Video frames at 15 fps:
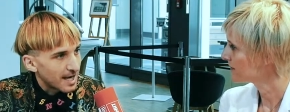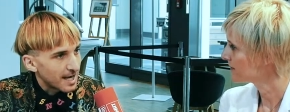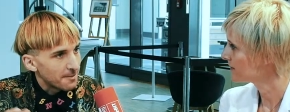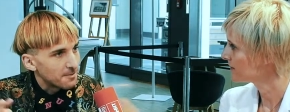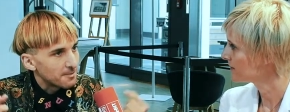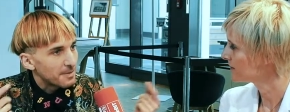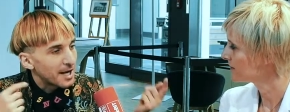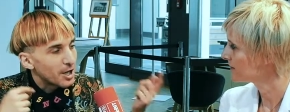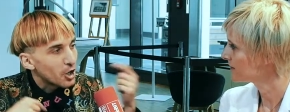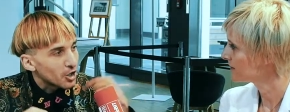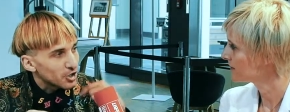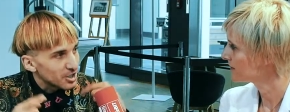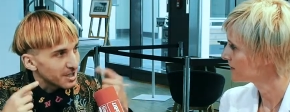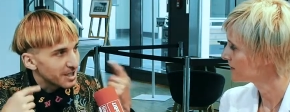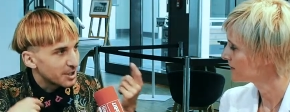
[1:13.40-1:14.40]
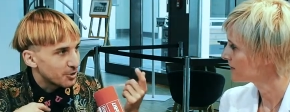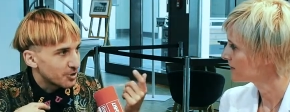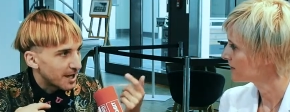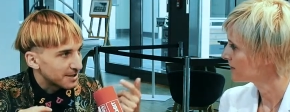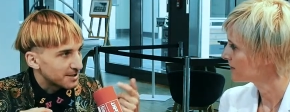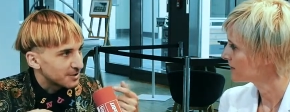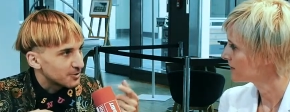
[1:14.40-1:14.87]
Speaker 1: I am biologically
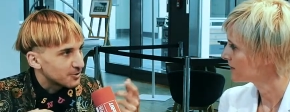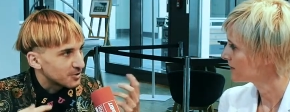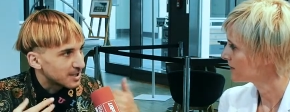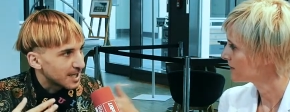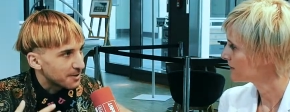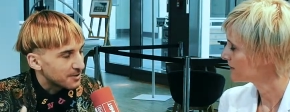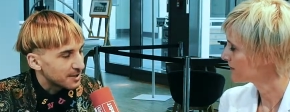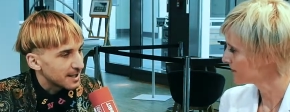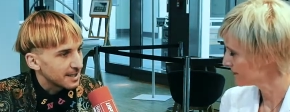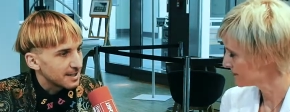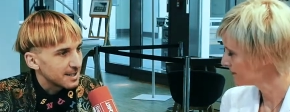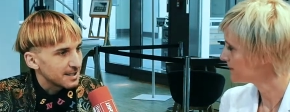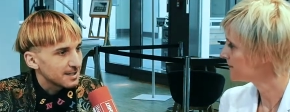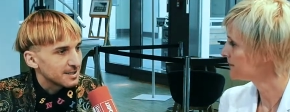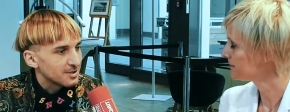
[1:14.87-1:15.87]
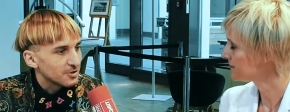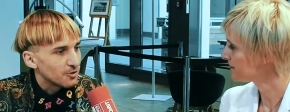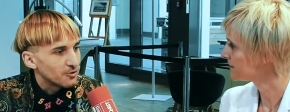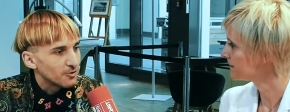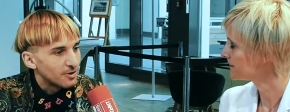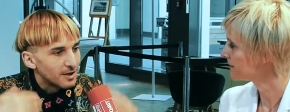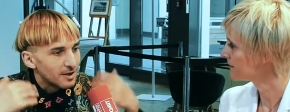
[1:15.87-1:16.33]
united to cybernetics.
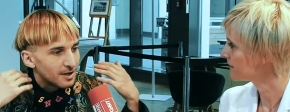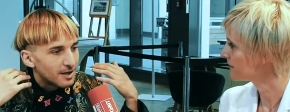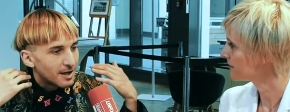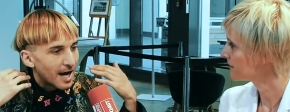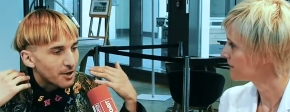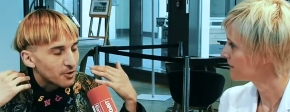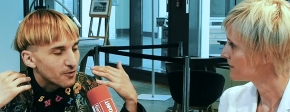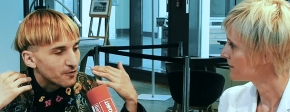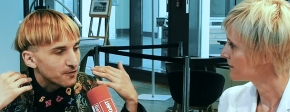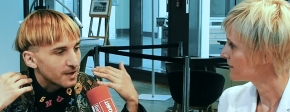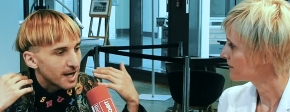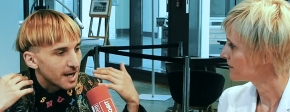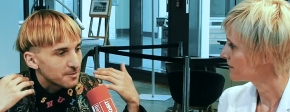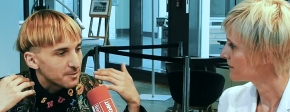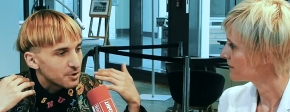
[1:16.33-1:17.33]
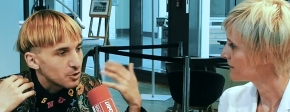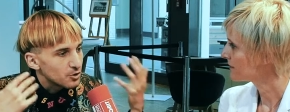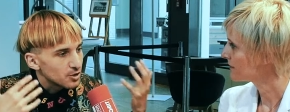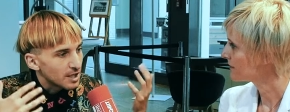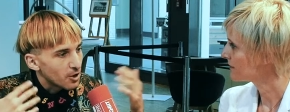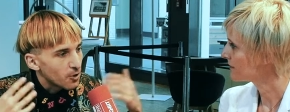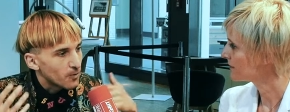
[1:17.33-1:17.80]
So I don't feel I'm
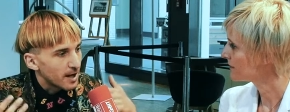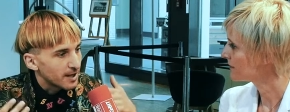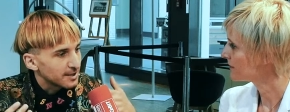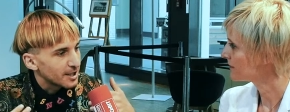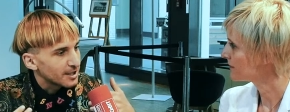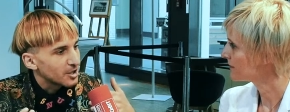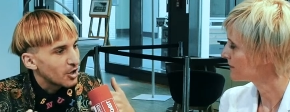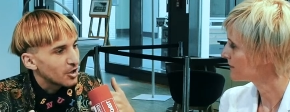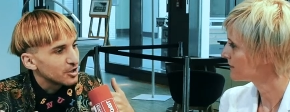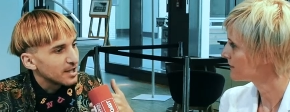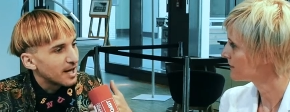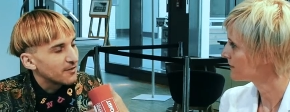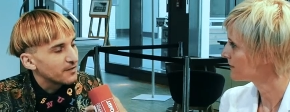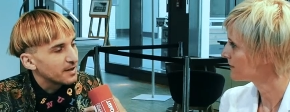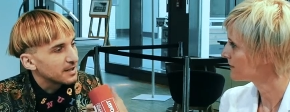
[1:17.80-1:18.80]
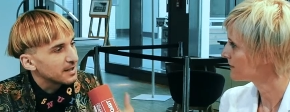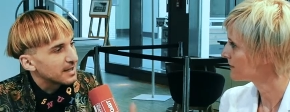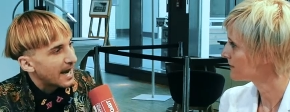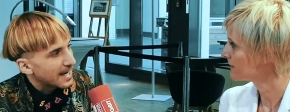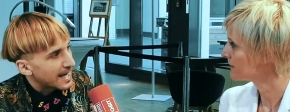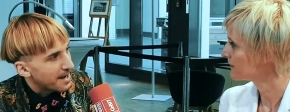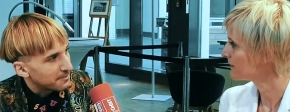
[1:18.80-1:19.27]
using or wearing technology. I feel that
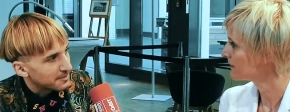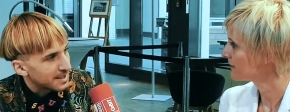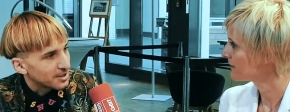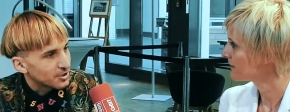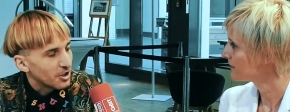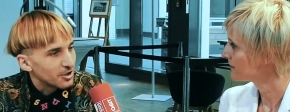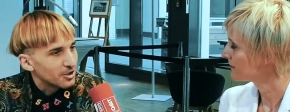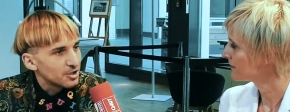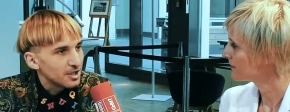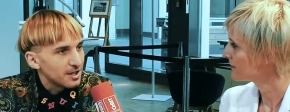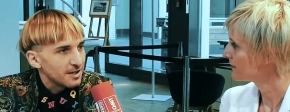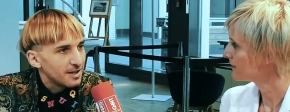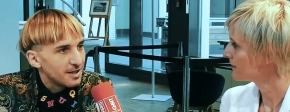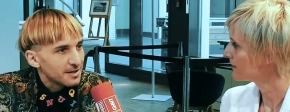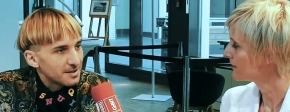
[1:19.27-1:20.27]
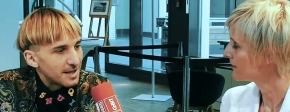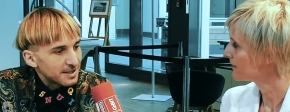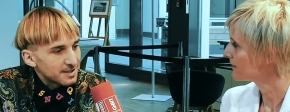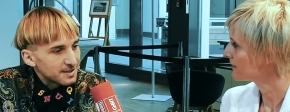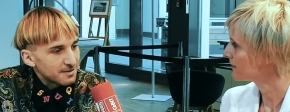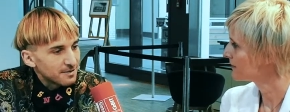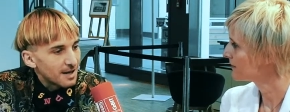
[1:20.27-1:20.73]
I am technology.
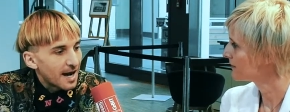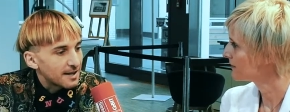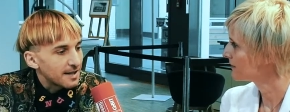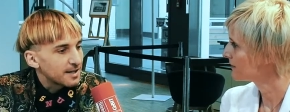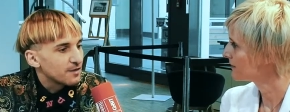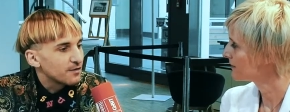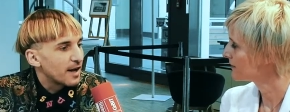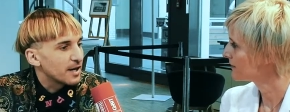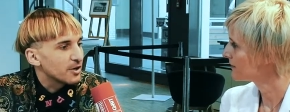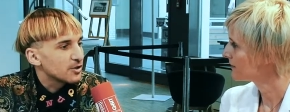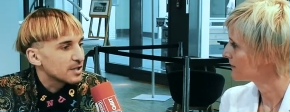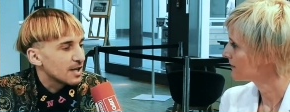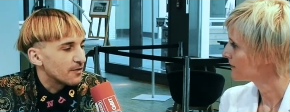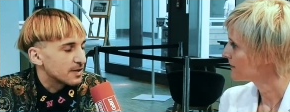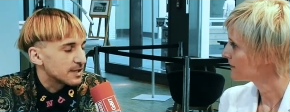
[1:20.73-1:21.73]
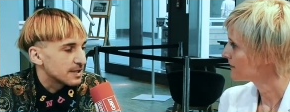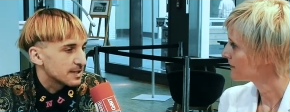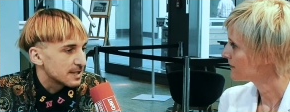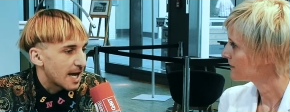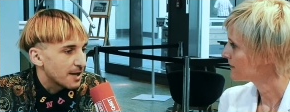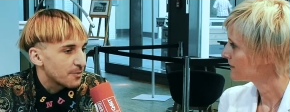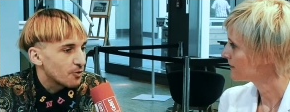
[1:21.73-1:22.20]
That's identifying yourself as a
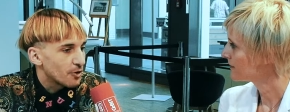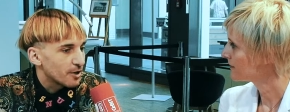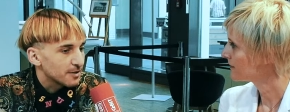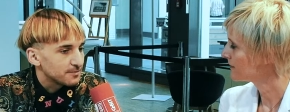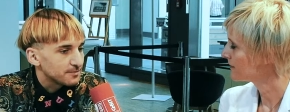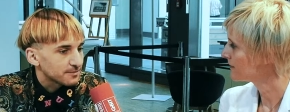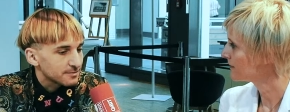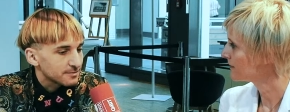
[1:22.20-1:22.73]
cyborg.